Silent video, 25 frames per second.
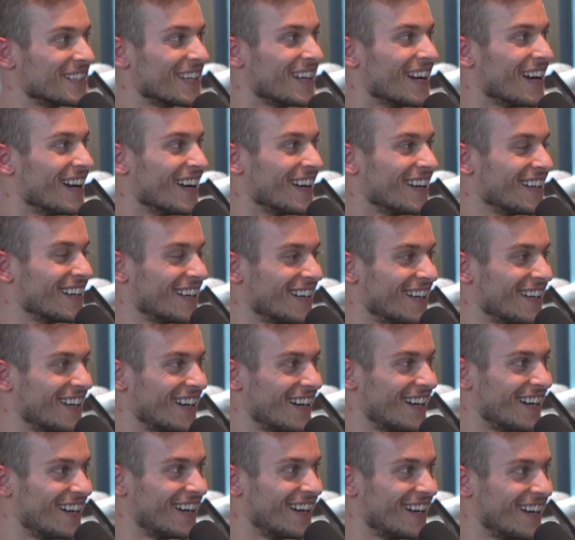
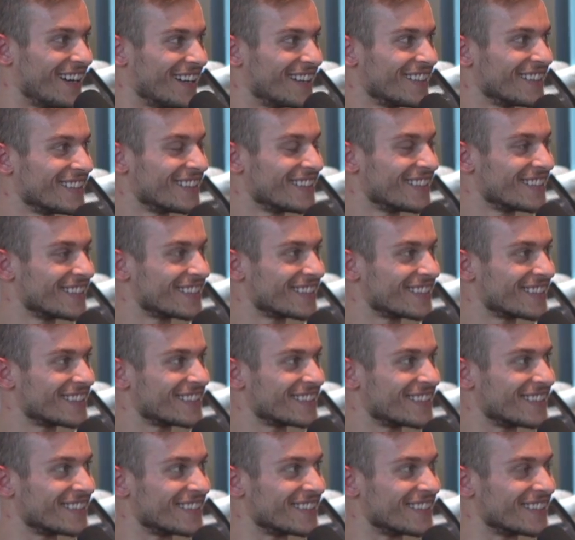
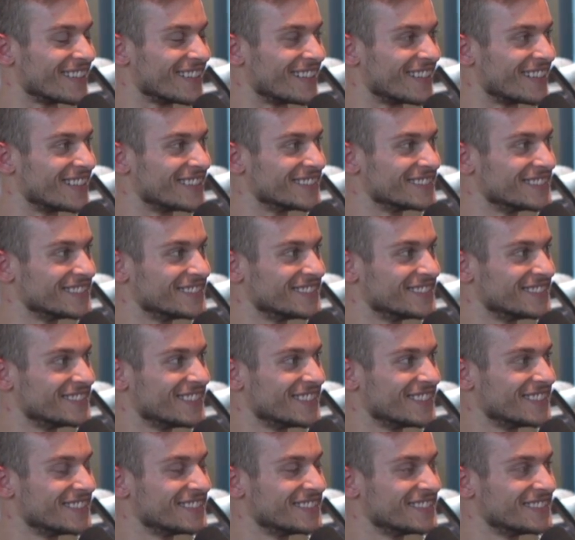
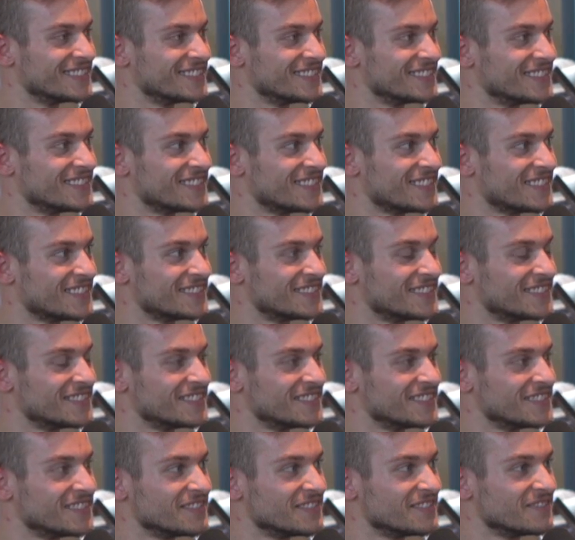
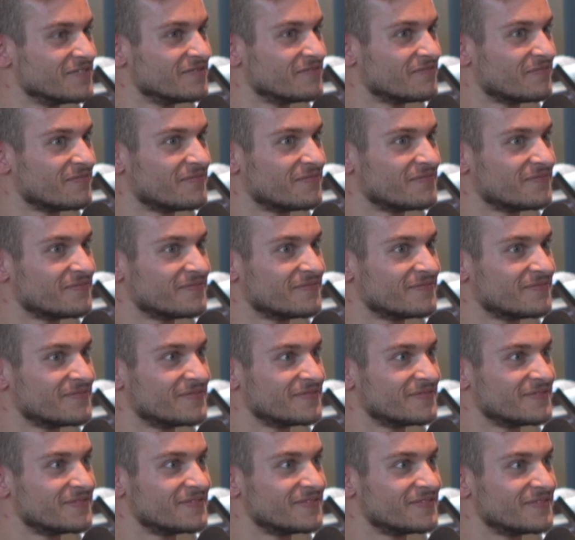
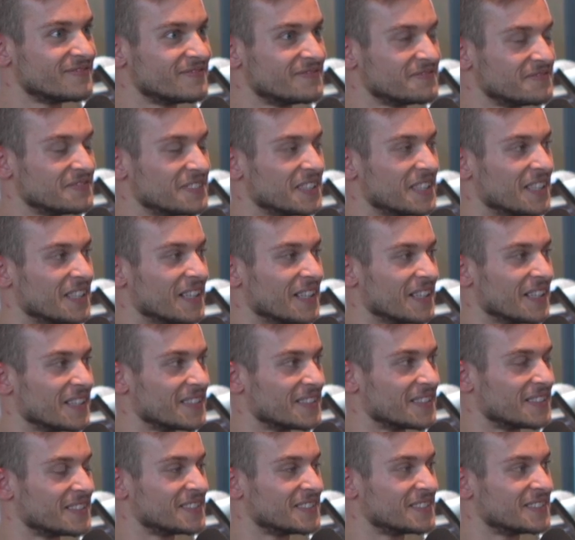
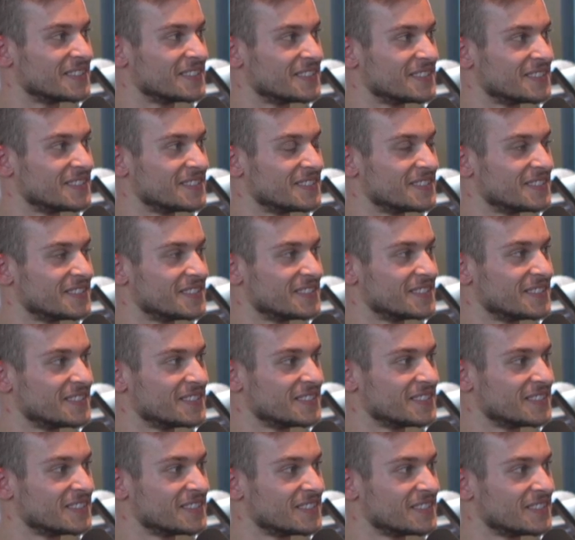
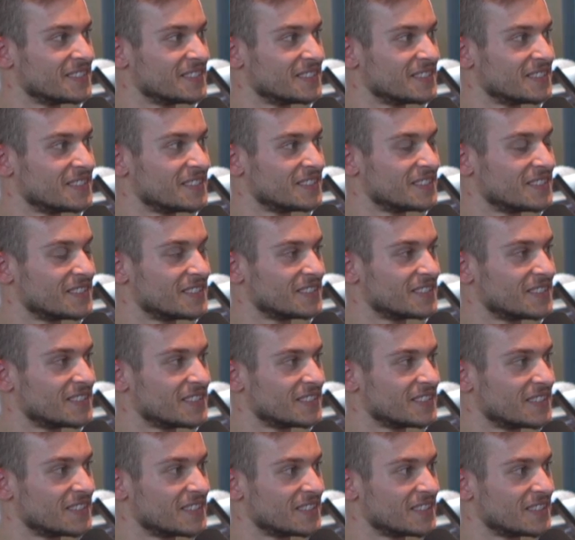The person shown says nothing.